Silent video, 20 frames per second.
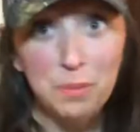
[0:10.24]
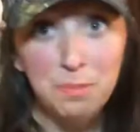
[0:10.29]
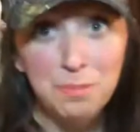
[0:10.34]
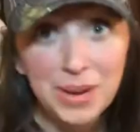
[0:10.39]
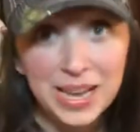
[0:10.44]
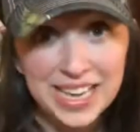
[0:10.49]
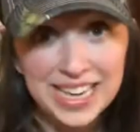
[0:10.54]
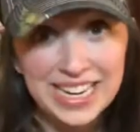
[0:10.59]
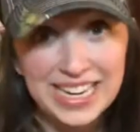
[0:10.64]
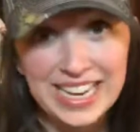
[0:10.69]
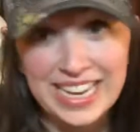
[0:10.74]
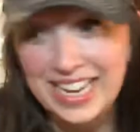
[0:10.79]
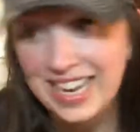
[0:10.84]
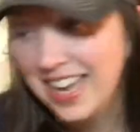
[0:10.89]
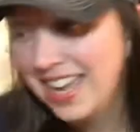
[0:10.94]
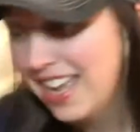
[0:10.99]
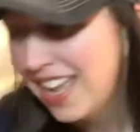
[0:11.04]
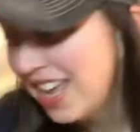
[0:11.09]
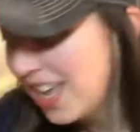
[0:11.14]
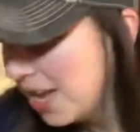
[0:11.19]
bucketing,
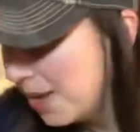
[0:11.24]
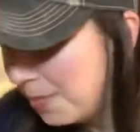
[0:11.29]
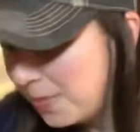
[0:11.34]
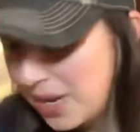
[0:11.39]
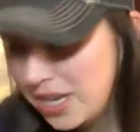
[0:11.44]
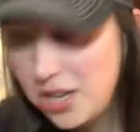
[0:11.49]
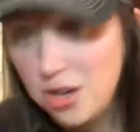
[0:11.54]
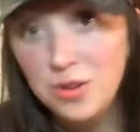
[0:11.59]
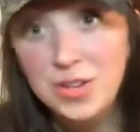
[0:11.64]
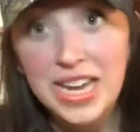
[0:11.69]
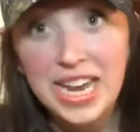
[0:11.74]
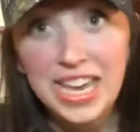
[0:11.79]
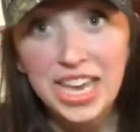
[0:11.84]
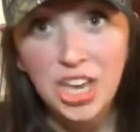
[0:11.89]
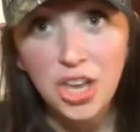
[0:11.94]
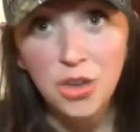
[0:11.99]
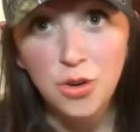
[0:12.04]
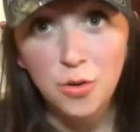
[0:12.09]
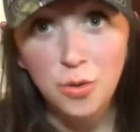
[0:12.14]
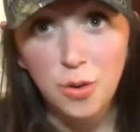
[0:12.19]
but you're taking
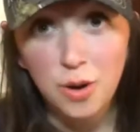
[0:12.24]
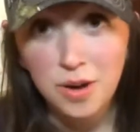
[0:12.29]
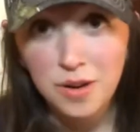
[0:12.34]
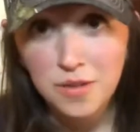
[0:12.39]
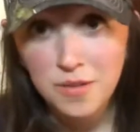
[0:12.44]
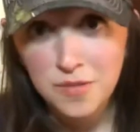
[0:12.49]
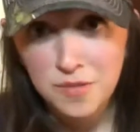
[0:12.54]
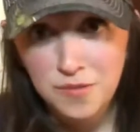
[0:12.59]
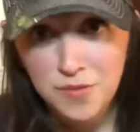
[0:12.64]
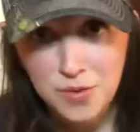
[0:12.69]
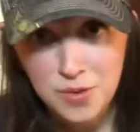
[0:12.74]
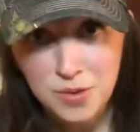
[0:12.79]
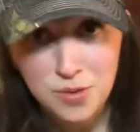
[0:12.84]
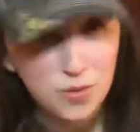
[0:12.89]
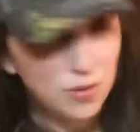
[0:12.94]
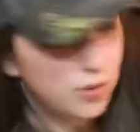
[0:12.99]
your food,